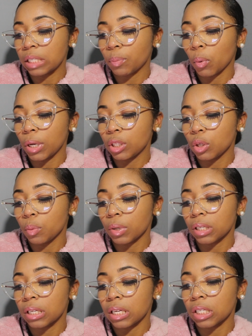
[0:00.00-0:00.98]

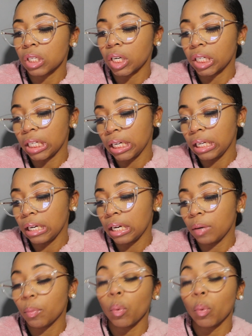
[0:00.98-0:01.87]
0.2% Sardinian,